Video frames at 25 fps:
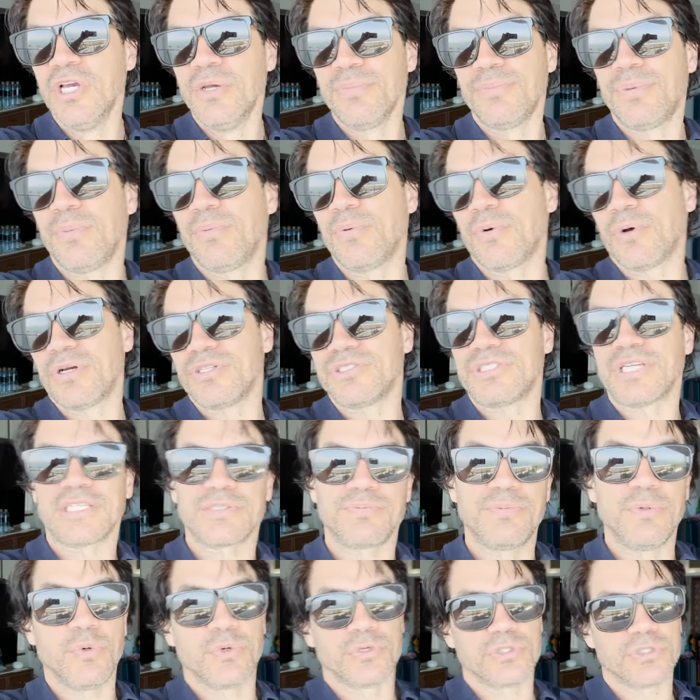People always
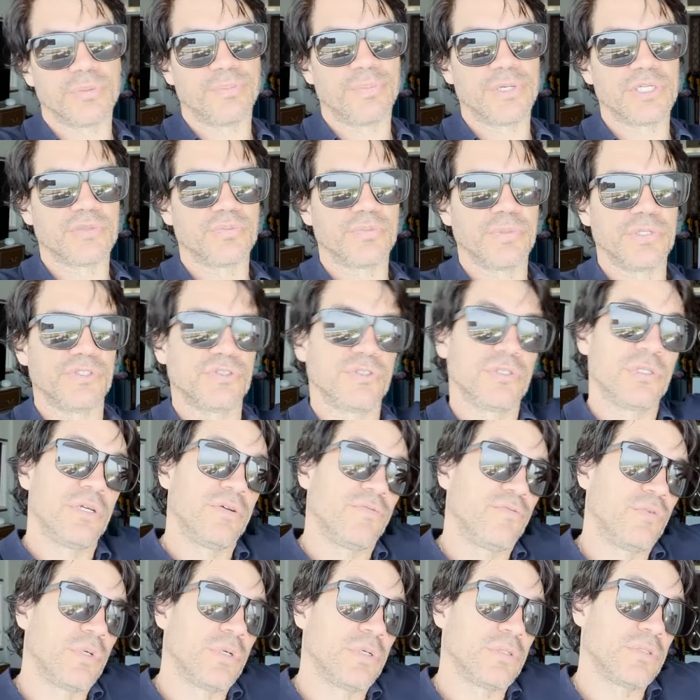ask me, where's the best place to live?
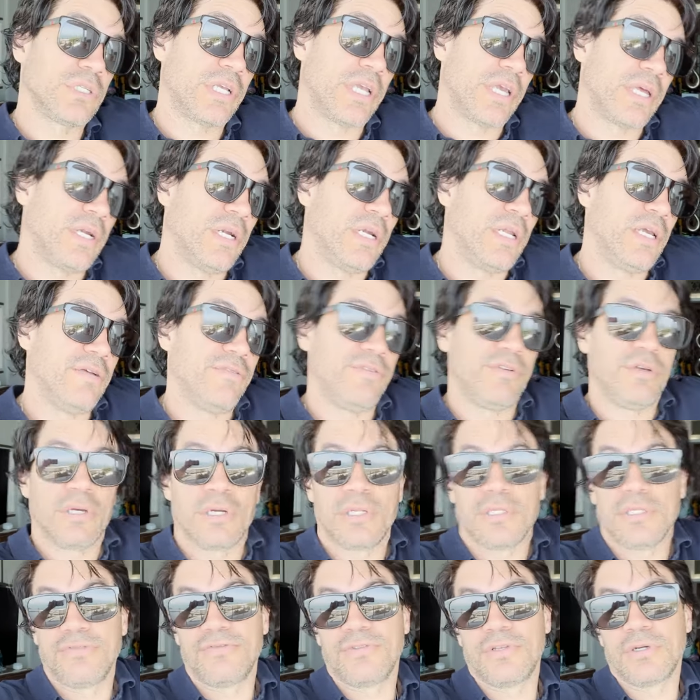Well, Scandinavia. I
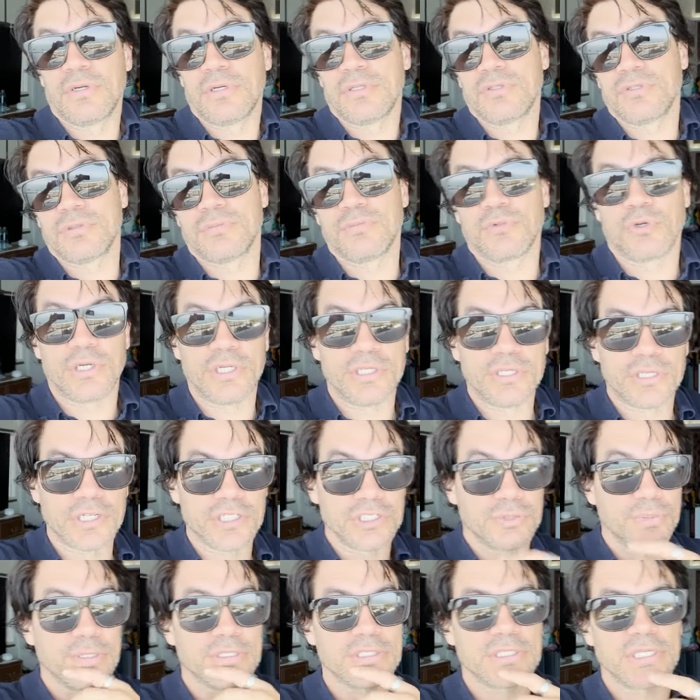live there. There are some great
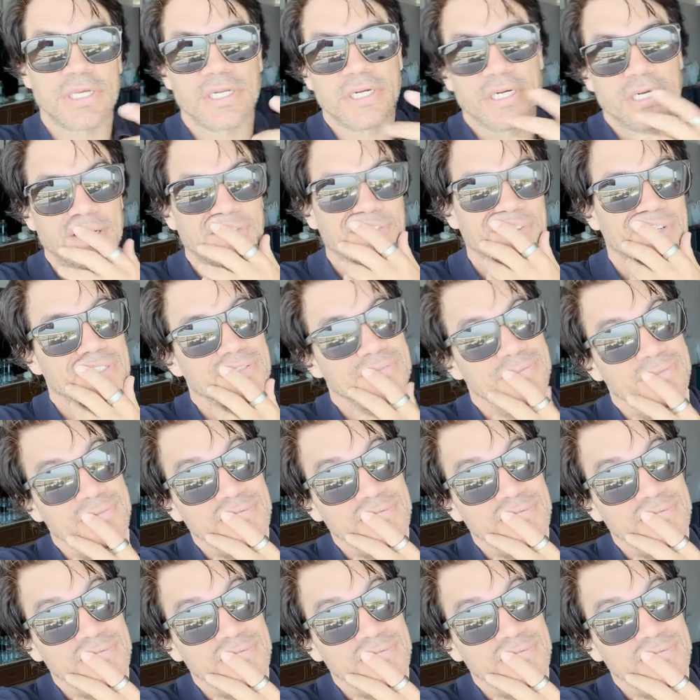things about Scandinavia.